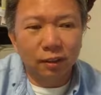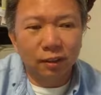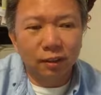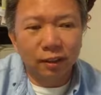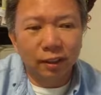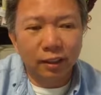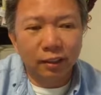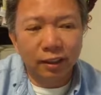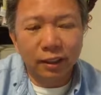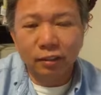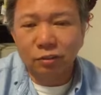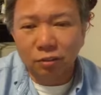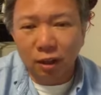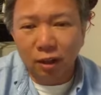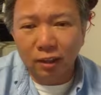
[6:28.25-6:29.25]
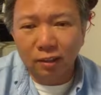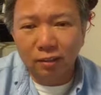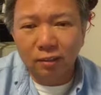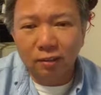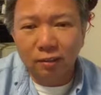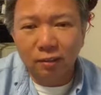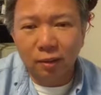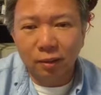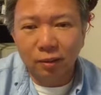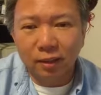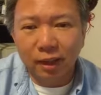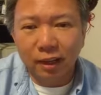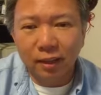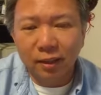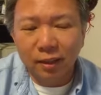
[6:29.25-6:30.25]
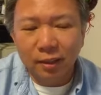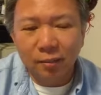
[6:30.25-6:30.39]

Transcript: is solid. Okay,